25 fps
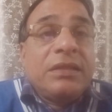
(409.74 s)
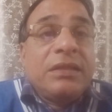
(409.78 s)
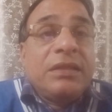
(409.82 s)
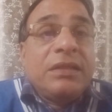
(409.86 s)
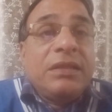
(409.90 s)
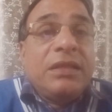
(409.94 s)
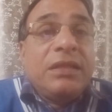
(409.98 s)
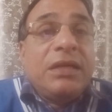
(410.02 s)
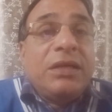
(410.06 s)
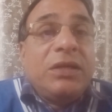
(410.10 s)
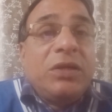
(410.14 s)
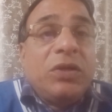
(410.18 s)

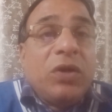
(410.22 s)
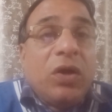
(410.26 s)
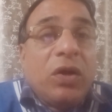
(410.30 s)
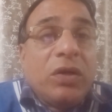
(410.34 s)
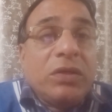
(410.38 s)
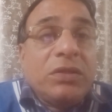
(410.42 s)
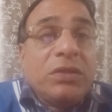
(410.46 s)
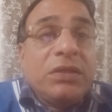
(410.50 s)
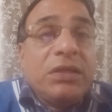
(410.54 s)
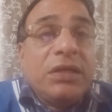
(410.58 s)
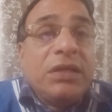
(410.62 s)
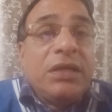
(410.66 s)
the
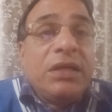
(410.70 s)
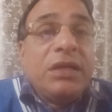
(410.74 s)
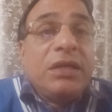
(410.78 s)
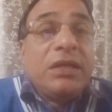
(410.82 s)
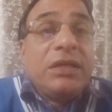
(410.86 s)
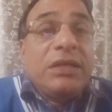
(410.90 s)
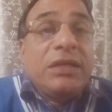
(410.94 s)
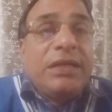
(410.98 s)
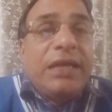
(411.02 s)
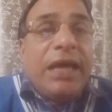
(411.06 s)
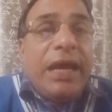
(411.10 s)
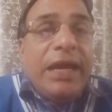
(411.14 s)
doctor
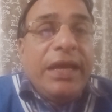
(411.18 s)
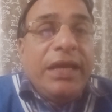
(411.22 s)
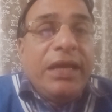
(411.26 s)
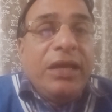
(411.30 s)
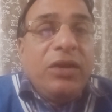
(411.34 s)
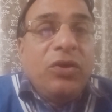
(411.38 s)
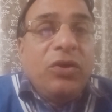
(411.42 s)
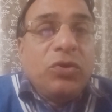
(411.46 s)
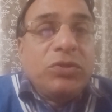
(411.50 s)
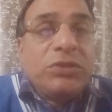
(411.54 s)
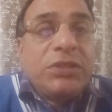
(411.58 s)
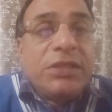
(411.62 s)

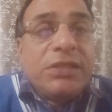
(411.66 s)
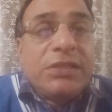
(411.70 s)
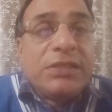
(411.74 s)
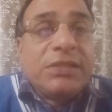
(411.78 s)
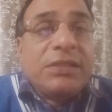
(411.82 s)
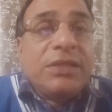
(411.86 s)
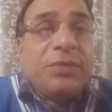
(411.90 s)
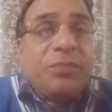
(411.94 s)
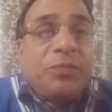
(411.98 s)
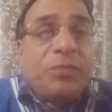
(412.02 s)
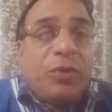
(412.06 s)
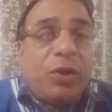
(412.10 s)
diagnoses
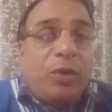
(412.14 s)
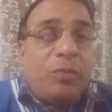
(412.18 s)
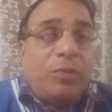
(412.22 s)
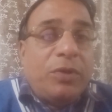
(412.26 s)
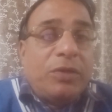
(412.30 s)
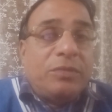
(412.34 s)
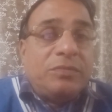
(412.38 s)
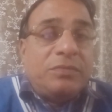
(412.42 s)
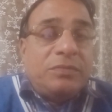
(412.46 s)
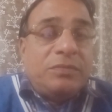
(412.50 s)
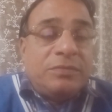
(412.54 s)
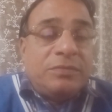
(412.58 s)
the problem,